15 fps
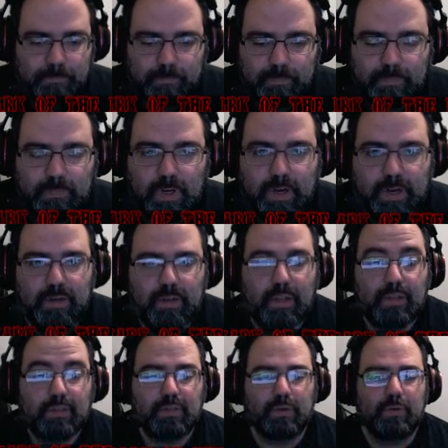Alright,
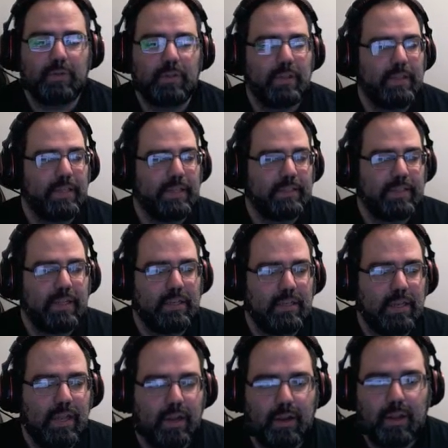so let's get
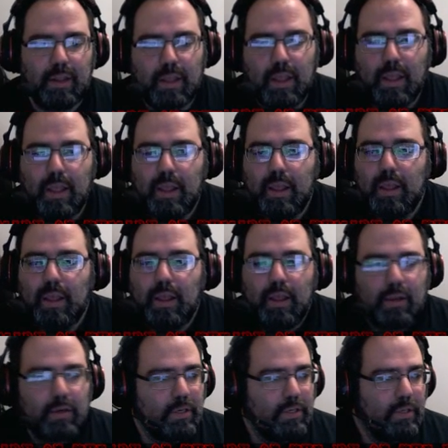done.
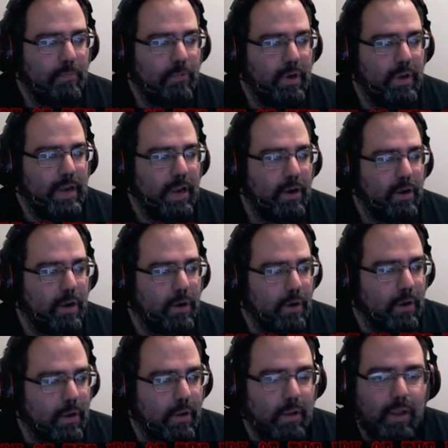Just to point it out here,
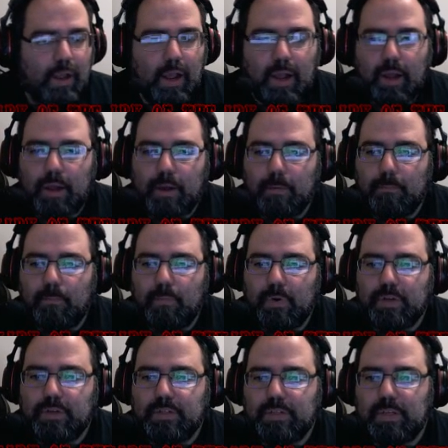um, what
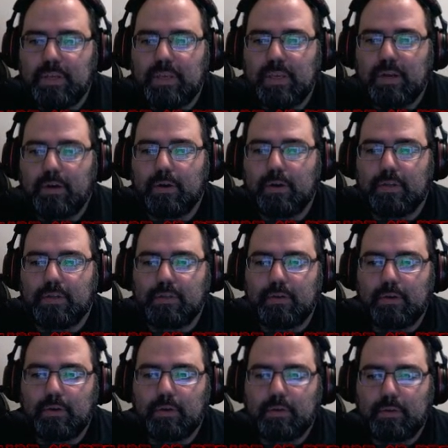you see here is
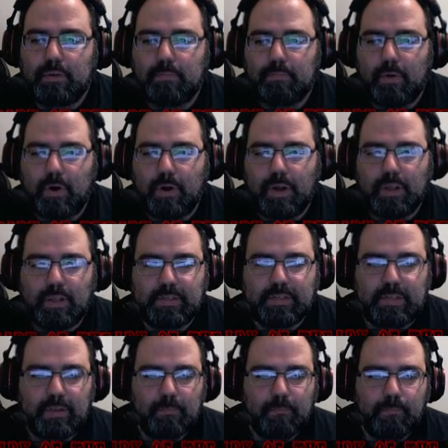your party
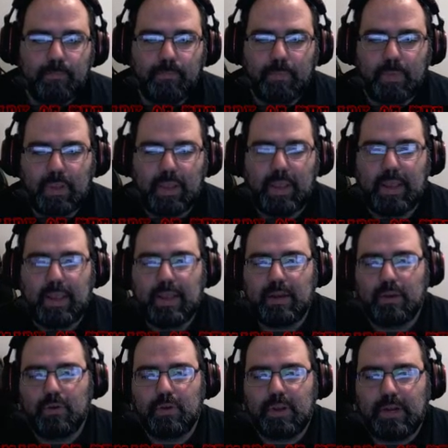listing and
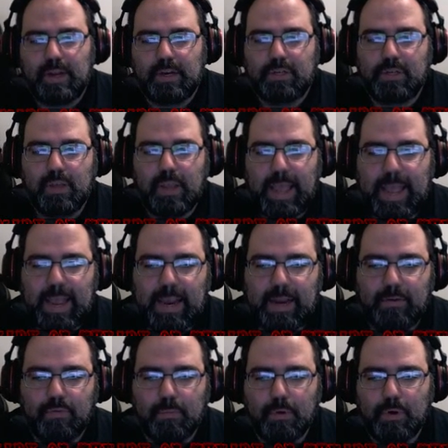you can actually
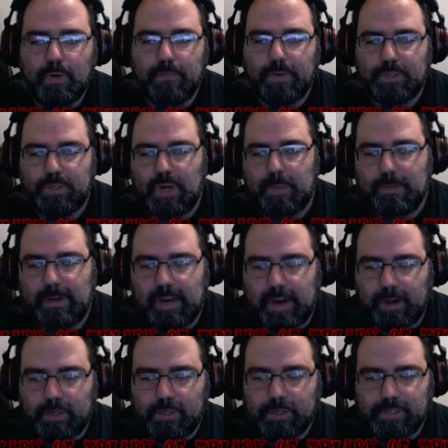add, remove, and drop
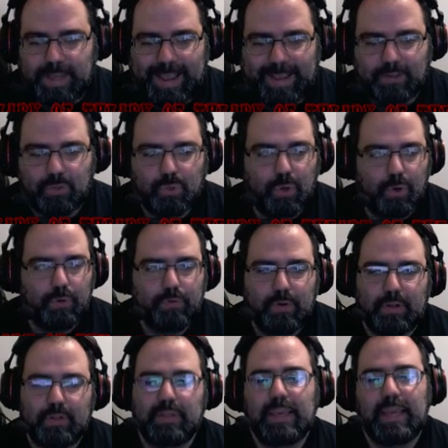characters as you go
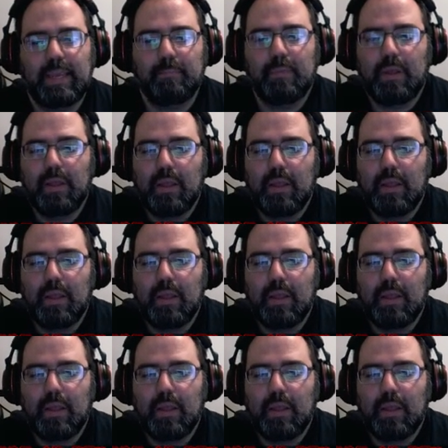throughout the game.